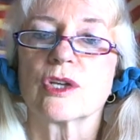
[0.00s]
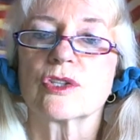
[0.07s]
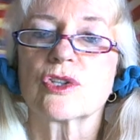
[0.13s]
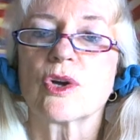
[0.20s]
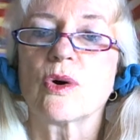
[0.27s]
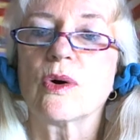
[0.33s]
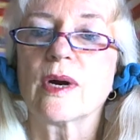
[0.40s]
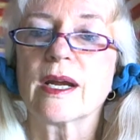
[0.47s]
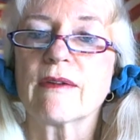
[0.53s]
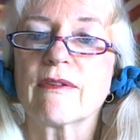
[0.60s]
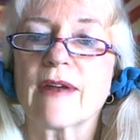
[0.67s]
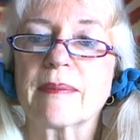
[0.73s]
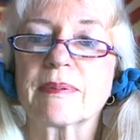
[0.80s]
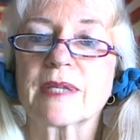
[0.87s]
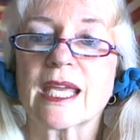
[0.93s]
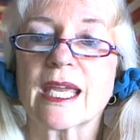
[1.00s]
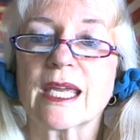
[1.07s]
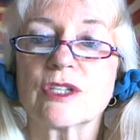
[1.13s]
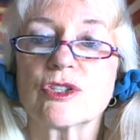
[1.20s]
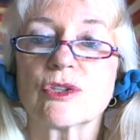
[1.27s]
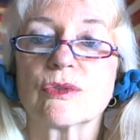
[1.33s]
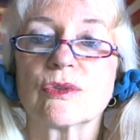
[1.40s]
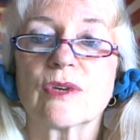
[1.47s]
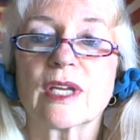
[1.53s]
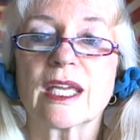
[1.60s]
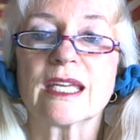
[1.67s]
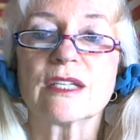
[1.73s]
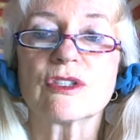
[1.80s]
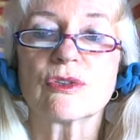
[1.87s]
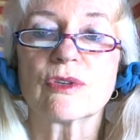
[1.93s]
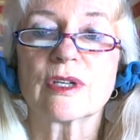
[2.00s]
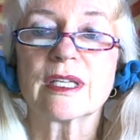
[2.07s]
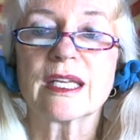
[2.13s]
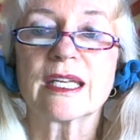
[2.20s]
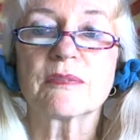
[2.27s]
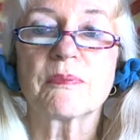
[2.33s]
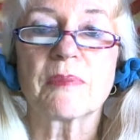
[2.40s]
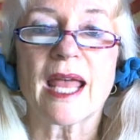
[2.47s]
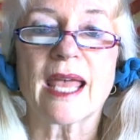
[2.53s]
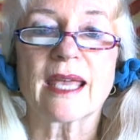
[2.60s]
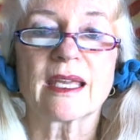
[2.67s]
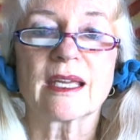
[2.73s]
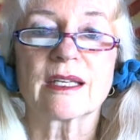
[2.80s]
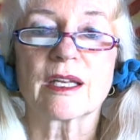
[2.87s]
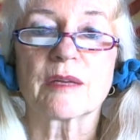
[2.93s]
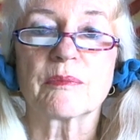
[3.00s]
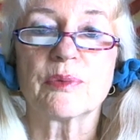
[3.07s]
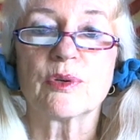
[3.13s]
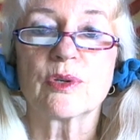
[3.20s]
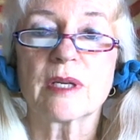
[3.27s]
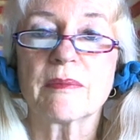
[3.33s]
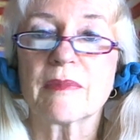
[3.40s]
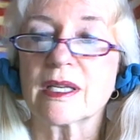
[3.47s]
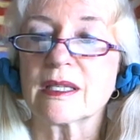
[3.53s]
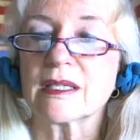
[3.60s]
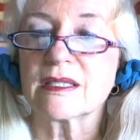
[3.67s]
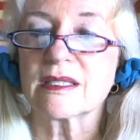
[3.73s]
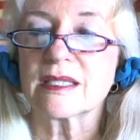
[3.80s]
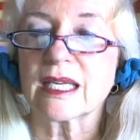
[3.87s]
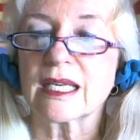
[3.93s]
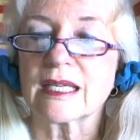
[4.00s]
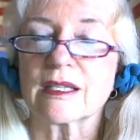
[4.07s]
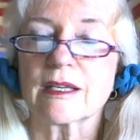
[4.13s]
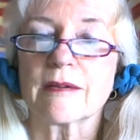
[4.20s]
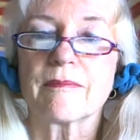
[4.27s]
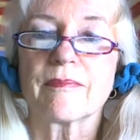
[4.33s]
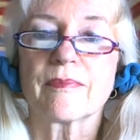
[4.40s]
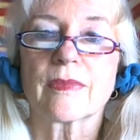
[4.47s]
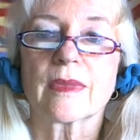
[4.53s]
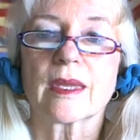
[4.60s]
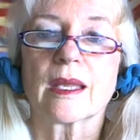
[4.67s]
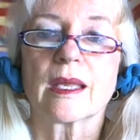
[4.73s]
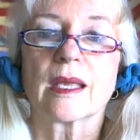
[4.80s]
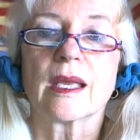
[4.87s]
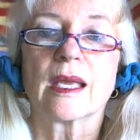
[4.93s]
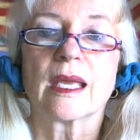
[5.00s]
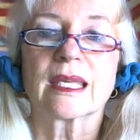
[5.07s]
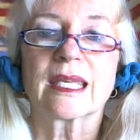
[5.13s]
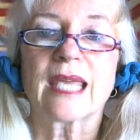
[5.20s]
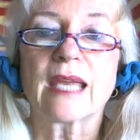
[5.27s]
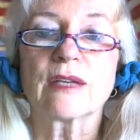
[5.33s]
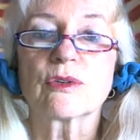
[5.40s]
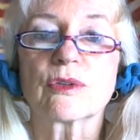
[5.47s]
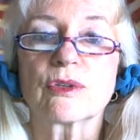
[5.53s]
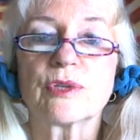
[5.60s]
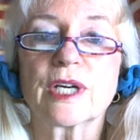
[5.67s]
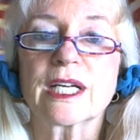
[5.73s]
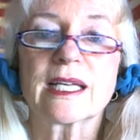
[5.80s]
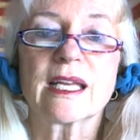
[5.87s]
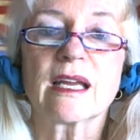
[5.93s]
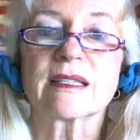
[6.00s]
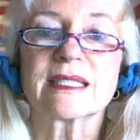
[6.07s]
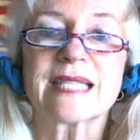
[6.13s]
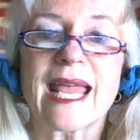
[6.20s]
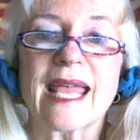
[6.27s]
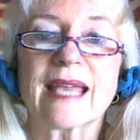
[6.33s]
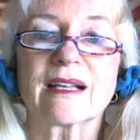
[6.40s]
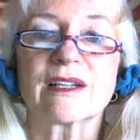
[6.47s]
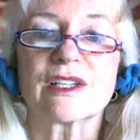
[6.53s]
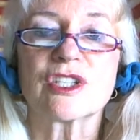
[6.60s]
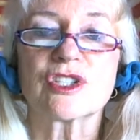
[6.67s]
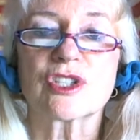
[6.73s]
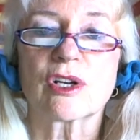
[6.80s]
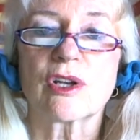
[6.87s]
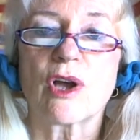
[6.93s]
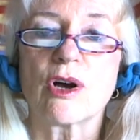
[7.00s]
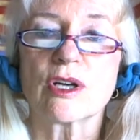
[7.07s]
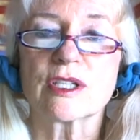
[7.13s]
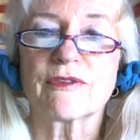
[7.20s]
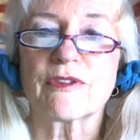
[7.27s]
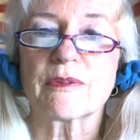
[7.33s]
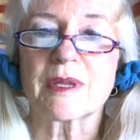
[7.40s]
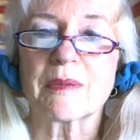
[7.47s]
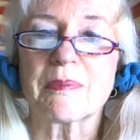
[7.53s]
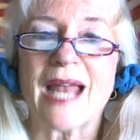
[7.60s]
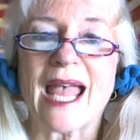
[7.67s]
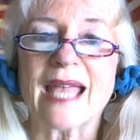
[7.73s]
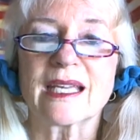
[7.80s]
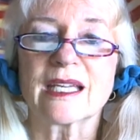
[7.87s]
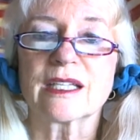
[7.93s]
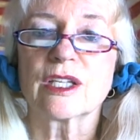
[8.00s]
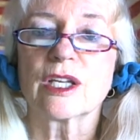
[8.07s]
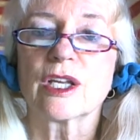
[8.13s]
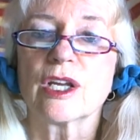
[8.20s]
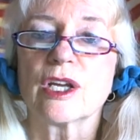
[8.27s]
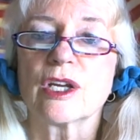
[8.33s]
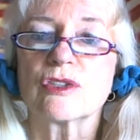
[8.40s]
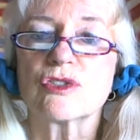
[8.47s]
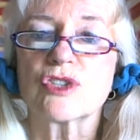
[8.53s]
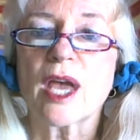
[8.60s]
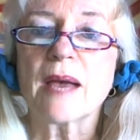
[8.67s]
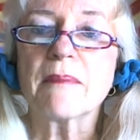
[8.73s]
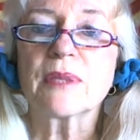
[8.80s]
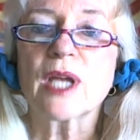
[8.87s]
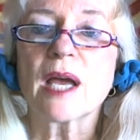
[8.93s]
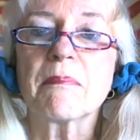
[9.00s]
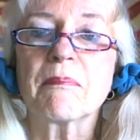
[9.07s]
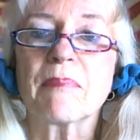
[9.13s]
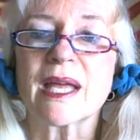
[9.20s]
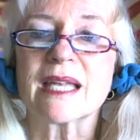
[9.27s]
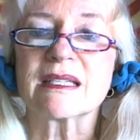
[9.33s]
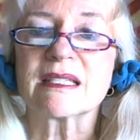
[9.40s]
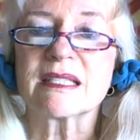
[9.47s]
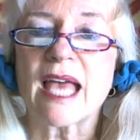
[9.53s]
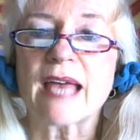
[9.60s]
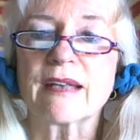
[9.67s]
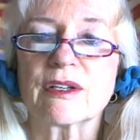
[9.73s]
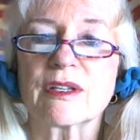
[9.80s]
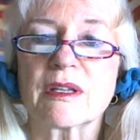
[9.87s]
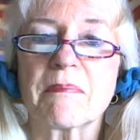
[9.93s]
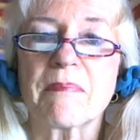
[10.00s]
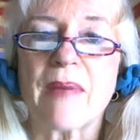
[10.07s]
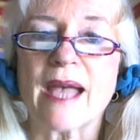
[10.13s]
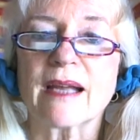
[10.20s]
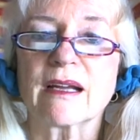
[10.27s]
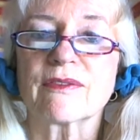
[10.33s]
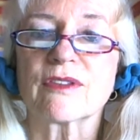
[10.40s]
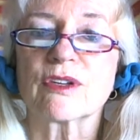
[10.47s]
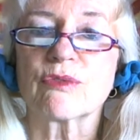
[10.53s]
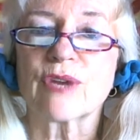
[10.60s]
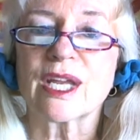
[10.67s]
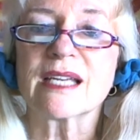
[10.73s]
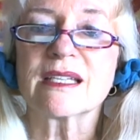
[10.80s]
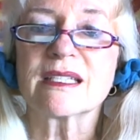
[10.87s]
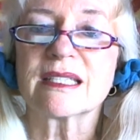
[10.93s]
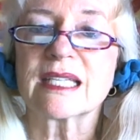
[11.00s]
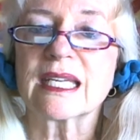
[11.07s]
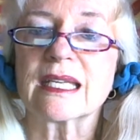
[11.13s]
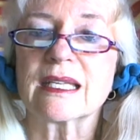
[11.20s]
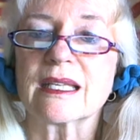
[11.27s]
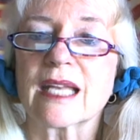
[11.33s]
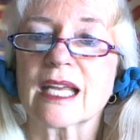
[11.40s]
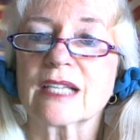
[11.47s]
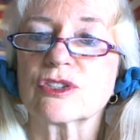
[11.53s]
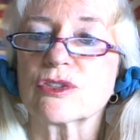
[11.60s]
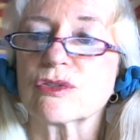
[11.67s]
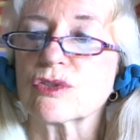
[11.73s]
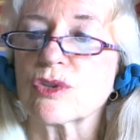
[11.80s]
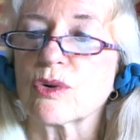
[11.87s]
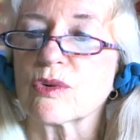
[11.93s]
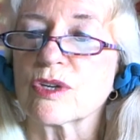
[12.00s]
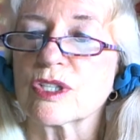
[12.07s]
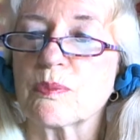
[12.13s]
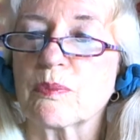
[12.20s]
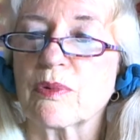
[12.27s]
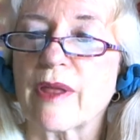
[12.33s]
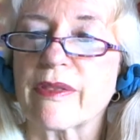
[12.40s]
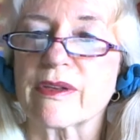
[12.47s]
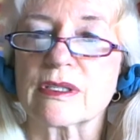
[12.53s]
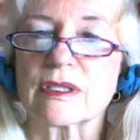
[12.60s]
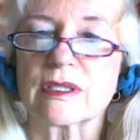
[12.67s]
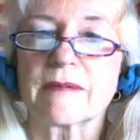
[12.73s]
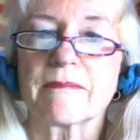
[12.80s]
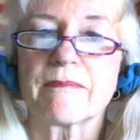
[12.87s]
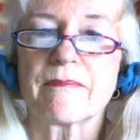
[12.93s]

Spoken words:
Tori wrapped Kato into a knit blanket and put him on the seat. Kato quickly untangled his claws from the blanket, jumped up, and sat on the back of the rear seat next to Tori's brothers.